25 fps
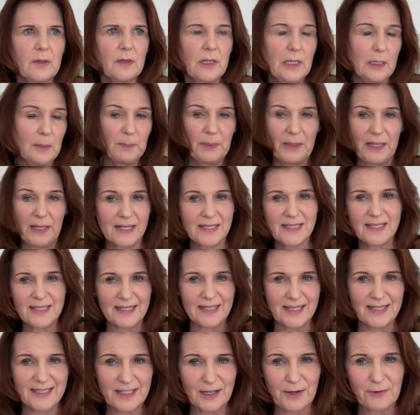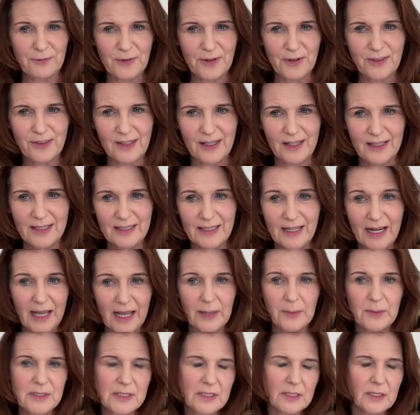complexity is everything, and
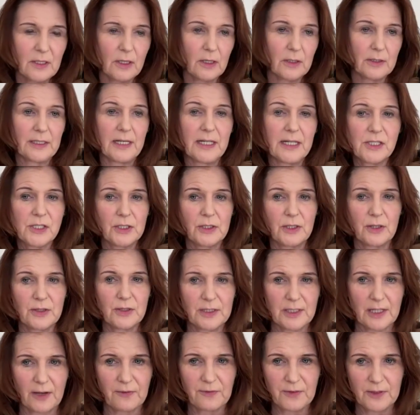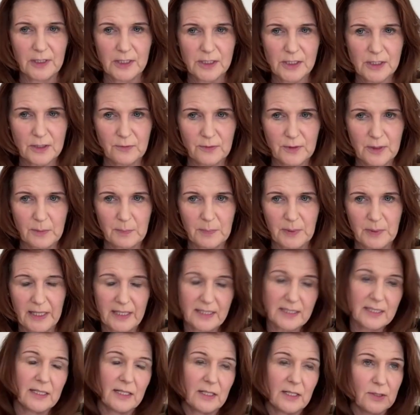language and cognition are the definition of
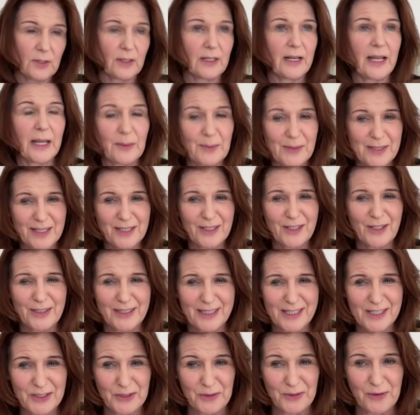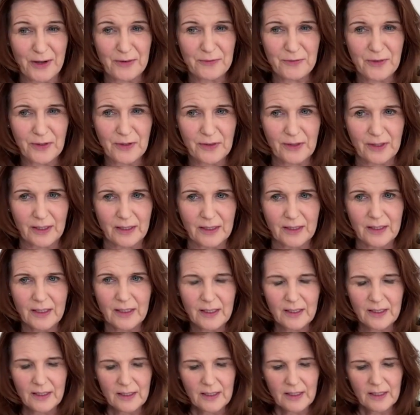complexity. So language and cognition are everything.
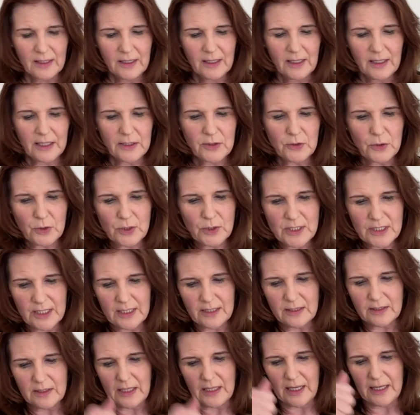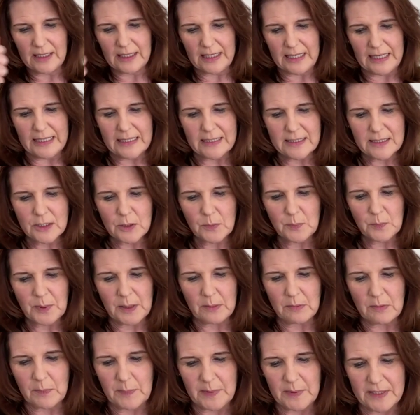And you take that into
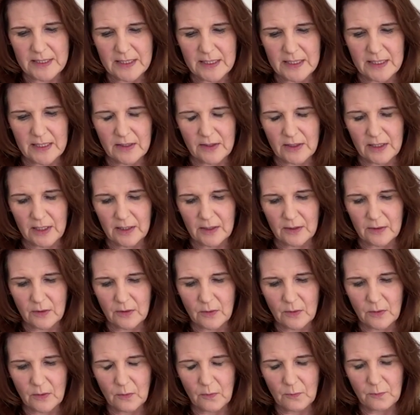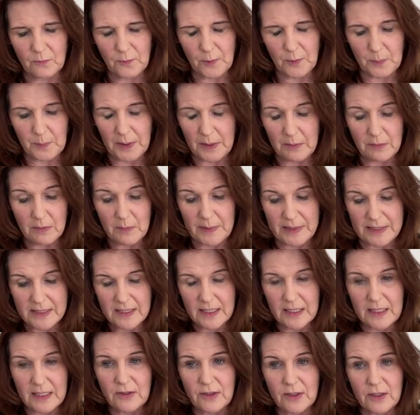PBBT, then for
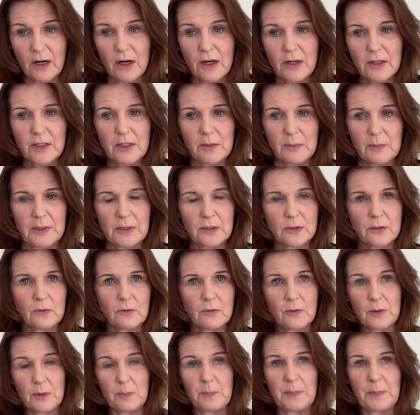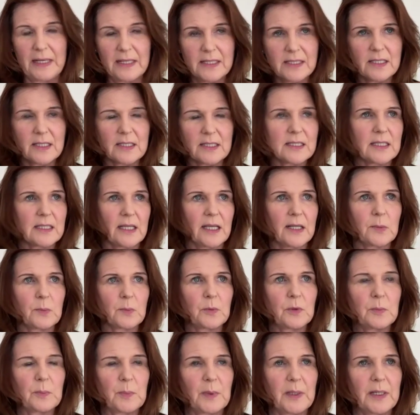PBBT, the argument, the basis then
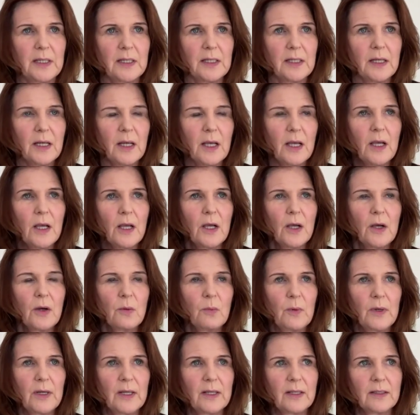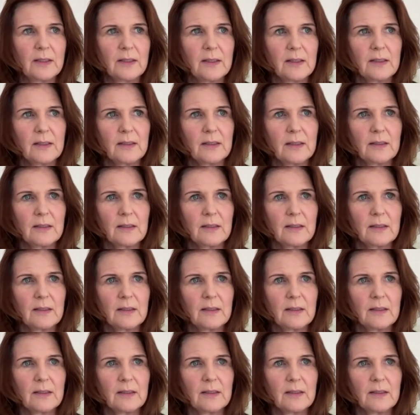would be, well,